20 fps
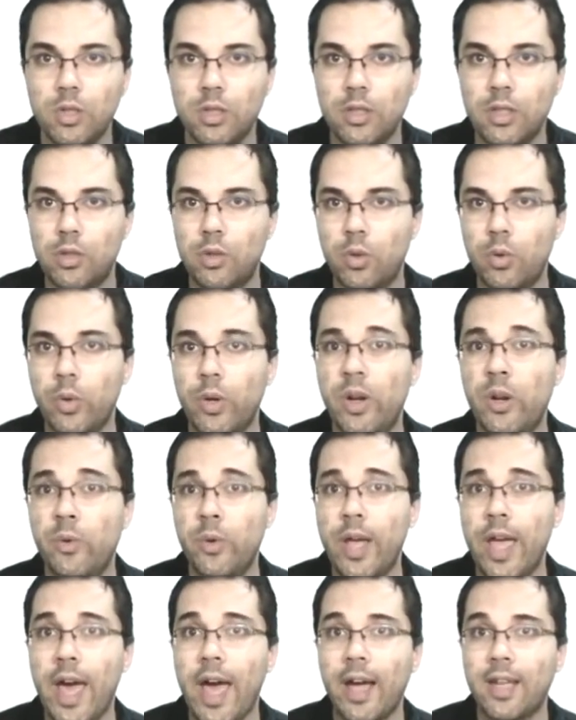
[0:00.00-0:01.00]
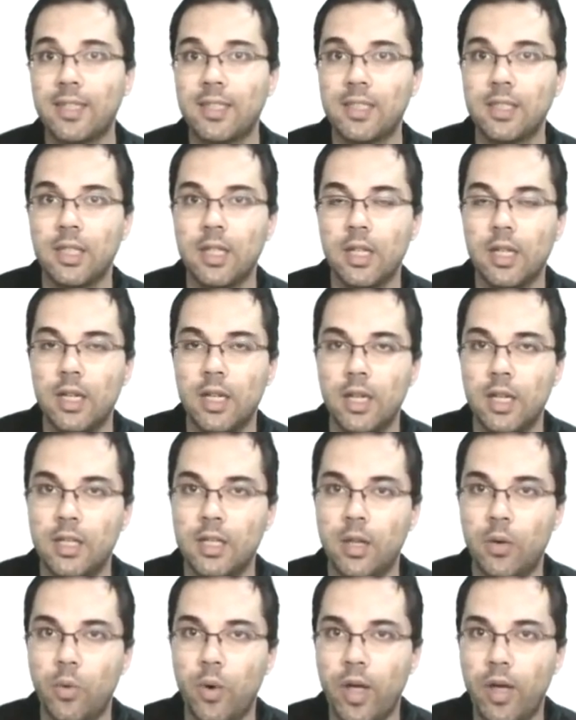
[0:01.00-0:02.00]
the tori reacts in
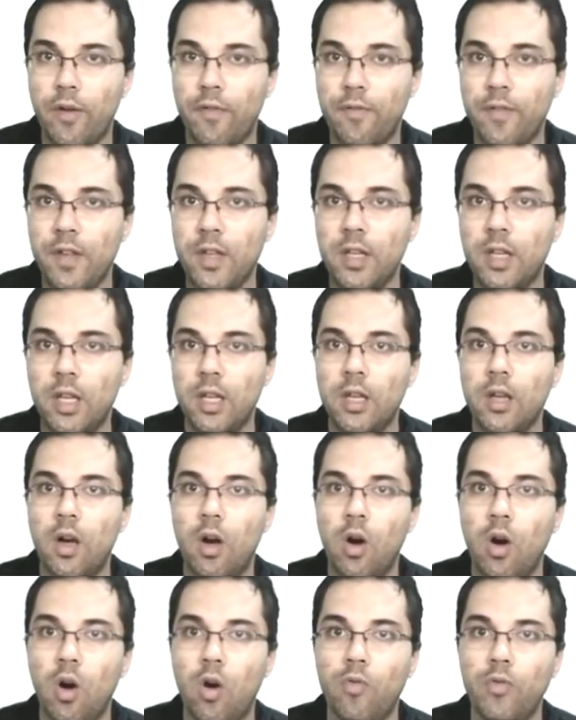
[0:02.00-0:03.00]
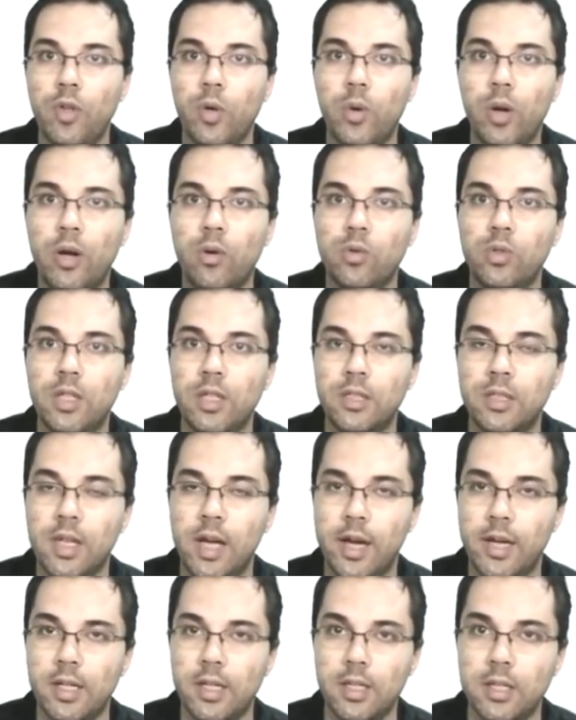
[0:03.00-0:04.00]
the way of thinking of the Uragote
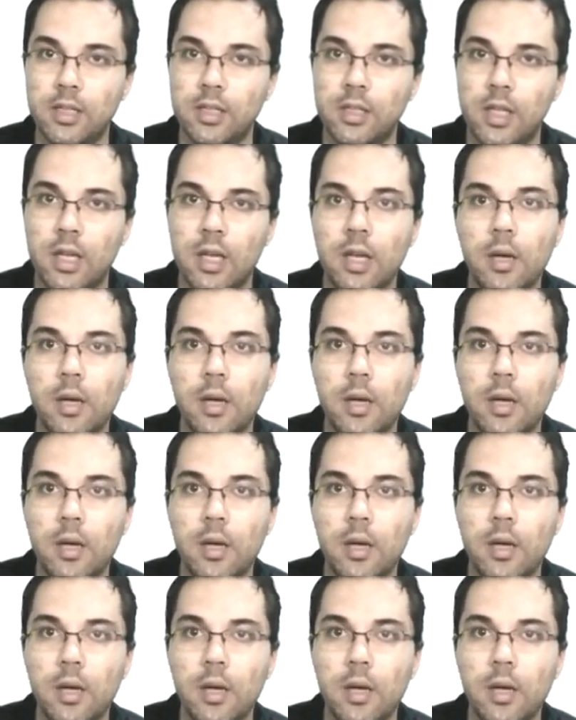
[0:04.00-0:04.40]
techniques,